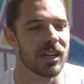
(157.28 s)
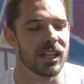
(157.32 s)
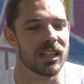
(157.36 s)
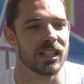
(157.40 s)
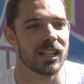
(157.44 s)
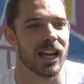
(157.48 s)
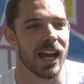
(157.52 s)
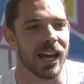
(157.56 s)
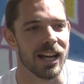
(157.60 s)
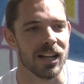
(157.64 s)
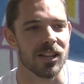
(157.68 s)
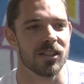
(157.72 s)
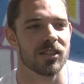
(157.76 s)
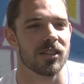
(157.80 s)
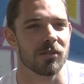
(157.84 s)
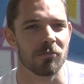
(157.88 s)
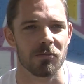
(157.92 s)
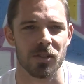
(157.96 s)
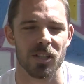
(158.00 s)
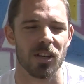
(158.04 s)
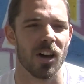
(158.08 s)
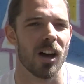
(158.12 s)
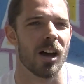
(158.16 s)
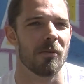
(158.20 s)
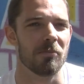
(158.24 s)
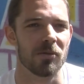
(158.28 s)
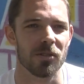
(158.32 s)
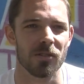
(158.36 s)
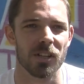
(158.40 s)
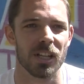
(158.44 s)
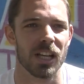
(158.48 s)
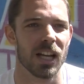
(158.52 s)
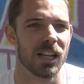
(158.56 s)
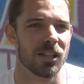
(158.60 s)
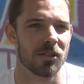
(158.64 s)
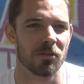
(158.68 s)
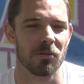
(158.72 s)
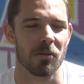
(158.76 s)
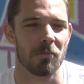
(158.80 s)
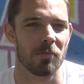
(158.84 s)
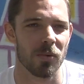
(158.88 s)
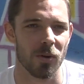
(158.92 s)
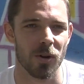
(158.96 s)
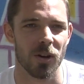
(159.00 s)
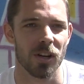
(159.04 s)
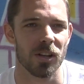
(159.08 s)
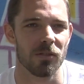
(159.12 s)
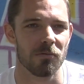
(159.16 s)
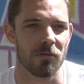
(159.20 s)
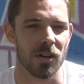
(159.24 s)
It takes some time to get to a
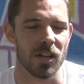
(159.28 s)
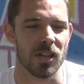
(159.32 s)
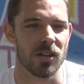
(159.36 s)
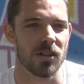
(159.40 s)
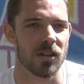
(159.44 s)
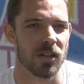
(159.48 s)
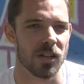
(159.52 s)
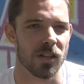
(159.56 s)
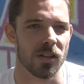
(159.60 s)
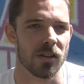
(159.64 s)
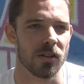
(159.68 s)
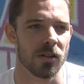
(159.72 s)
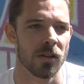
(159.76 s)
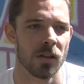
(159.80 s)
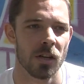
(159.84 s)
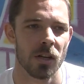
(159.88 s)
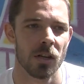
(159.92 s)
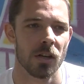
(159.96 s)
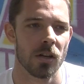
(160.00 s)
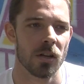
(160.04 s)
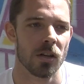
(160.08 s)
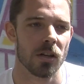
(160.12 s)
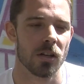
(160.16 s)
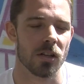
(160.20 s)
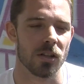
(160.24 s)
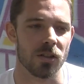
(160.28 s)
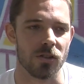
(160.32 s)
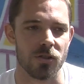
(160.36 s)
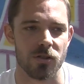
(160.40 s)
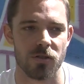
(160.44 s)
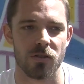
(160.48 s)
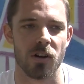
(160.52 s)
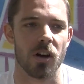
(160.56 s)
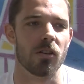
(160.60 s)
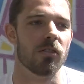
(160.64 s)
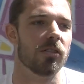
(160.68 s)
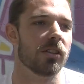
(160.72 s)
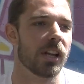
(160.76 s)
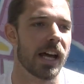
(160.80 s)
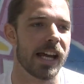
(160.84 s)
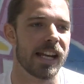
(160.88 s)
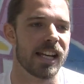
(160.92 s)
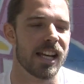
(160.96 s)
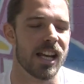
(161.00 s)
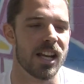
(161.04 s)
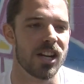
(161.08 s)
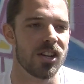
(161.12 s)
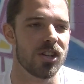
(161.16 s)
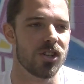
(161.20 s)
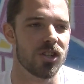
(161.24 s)
point where you can control
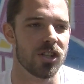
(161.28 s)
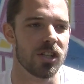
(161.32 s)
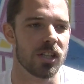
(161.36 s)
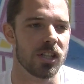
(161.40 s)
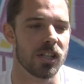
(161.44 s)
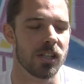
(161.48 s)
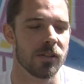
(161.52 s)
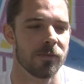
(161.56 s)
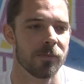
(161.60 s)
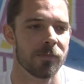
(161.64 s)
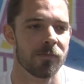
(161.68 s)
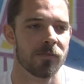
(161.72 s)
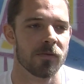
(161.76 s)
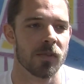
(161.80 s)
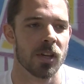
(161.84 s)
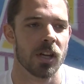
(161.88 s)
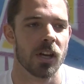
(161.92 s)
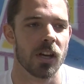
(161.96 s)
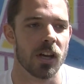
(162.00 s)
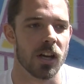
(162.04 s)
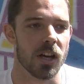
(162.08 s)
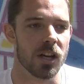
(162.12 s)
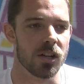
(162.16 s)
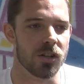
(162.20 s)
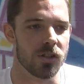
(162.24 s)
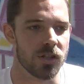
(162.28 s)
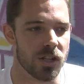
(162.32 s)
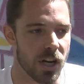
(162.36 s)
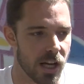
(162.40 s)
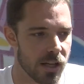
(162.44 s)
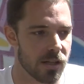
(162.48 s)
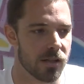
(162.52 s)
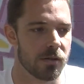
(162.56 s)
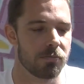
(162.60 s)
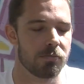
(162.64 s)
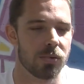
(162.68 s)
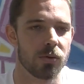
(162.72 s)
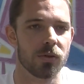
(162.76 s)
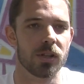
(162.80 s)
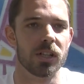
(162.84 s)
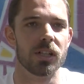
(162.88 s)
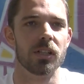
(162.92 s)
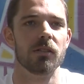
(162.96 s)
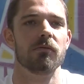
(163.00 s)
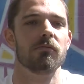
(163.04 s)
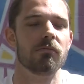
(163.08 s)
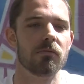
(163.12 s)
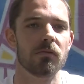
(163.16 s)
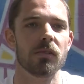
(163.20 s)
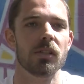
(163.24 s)
that energy and just put
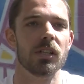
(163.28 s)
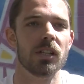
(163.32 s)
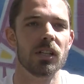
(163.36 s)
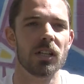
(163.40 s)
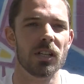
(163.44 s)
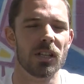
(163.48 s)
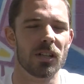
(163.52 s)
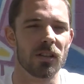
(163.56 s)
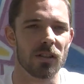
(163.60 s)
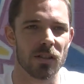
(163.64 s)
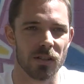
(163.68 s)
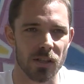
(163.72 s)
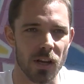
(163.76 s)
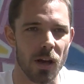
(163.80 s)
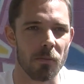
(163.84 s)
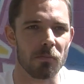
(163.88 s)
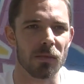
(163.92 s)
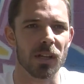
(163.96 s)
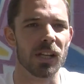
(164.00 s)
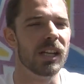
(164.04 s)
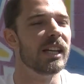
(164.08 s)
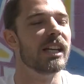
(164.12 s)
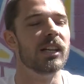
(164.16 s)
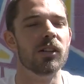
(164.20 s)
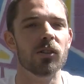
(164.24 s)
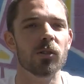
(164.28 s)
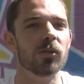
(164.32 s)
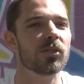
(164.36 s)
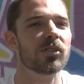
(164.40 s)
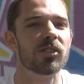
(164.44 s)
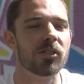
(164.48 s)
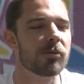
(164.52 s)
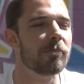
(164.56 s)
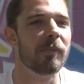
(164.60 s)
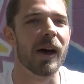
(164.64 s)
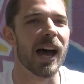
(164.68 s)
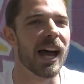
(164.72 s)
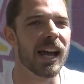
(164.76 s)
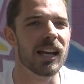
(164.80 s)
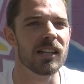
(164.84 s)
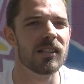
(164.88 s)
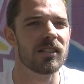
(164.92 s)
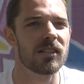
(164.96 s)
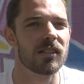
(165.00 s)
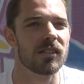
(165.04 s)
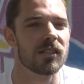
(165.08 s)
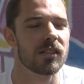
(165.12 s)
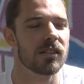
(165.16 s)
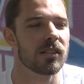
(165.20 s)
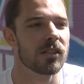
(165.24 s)
it in some legal
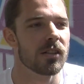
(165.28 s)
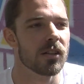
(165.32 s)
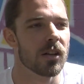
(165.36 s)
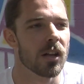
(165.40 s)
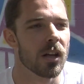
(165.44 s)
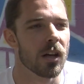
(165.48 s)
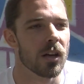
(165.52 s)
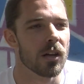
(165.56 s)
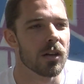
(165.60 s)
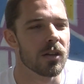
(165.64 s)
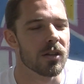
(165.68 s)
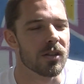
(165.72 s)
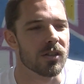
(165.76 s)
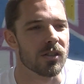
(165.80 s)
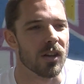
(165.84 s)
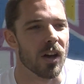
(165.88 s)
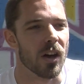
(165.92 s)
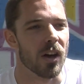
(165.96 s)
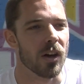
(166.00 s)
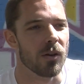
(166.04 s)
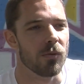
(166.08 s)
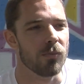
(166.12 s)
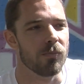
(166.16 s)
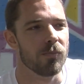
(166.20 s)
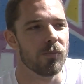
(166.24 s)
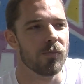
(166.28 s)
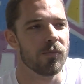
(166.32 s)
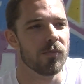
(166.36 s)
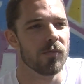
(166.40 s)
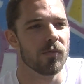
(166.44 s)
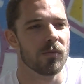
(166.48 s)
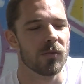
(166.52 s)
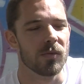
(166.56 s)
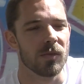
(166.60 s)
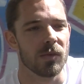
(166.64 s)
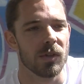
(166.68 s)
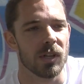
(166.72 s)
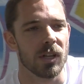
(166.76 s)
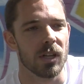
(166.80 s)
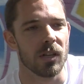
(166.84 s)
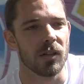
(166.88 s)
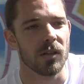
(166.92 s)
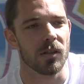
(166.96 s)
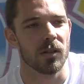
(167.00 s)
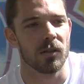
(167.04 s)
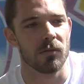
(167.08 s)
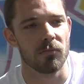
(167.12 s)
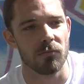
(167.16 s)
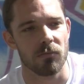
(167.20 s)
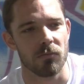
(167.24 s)
space. So
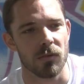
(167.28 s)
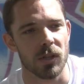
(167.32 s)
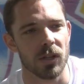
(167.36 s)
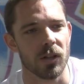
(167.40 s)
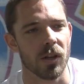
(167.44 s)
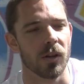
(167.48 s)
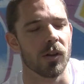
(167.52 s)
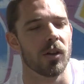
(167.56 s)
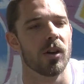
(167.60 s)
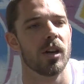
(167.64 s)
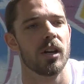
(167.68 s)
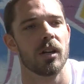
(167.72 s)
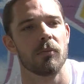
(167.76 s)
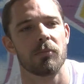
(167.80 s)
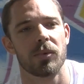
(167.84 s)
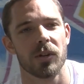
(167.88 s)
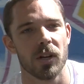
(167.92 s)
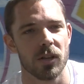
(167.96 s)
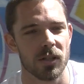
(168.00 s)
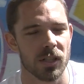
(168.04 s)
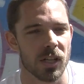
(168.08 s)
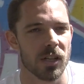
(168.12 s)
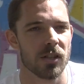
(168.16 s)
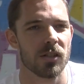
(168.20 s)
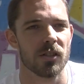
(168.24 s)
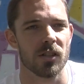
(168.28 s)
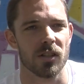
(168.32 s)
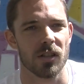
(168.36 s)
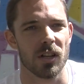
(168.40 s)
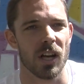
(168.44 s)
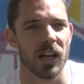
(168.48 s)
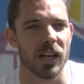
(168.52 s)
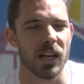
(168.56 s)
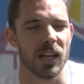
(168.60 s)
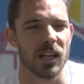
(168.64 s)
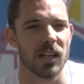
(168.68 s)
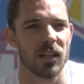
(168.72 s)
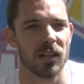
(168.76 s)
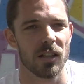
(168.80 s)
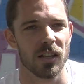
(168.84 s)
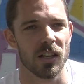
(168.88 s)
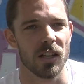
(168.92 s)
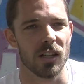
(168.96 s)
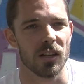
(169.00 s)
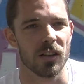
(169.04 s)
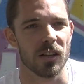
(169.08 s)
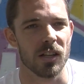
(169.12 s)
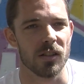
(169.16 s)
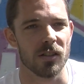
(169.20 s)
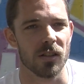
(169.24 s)
in the learning process, just like
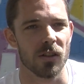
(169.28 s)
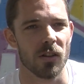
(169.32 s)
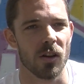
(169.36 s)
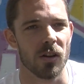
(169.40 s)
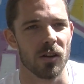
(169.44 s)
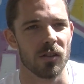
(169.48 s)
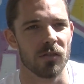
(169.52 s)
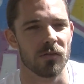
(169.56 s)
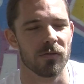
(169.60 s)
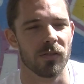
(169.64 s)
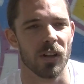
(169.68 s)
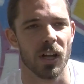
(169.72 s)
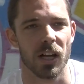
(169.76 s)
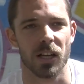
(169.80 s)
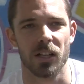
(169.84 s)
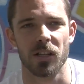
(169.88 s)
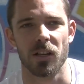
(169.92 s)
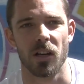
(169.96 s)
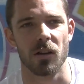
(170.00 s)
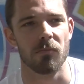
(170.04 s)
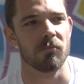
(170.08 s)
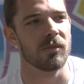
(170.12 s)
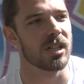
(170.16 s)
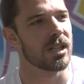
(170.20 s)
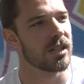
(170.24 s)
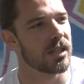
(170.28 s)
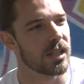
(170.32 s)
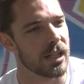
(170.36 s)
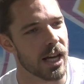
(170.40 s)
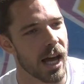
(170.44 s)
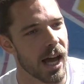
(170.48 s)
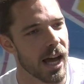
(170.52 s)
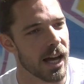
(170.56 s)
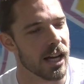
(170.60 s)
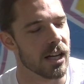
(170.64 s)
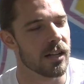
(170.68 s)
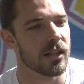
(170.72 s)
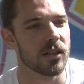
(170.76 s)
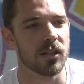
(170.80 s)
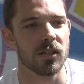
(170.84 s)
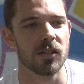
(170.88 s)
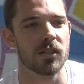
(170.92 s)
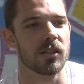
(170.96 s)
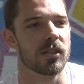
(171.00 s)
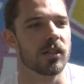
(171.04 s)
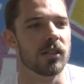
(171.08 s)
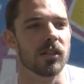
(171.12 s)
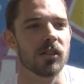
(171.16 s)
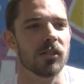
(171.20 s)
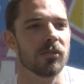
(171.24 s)
anything, there's a lot of
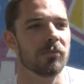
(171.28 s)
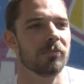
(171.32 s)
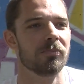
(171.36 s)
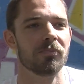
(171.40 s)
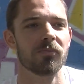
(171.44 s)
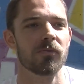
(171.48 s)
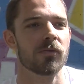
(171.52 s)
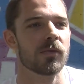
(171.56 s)
mistakes and